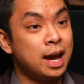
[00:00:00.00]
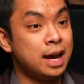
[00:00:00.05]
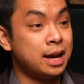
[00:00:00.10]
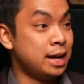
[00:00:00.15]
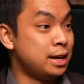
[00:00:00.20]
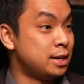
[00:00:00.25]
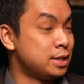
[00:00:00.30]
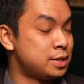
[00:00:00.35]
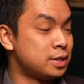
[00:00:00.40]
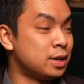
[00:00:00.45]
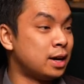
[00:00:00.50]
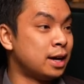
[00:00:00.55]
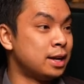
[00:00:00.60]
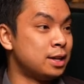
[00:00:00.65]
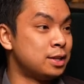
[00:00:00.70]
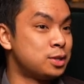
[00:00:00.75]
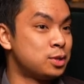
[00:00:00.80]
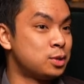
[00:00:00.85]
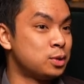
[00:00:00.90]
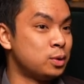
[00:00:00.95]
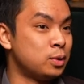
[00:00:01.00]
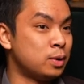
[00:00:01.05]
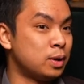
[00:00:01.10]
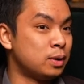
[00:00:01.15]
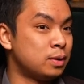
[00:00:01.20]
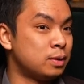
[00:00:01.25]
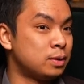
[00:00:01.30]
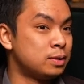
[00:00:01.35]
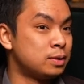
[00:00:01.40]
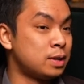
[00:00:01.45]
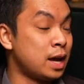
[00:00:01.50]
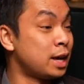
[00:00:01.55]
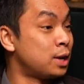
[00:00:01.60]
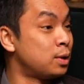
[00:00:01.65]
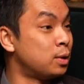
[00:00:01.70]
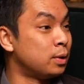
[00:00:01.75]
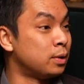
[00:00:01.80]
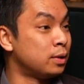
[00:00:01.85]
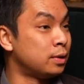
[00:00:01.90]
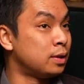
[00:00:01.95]
and he decided to
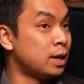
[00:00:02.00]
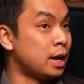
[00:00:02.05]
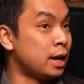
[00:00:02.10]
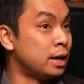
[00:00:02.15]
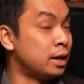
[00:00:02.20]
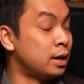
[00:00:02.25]
take on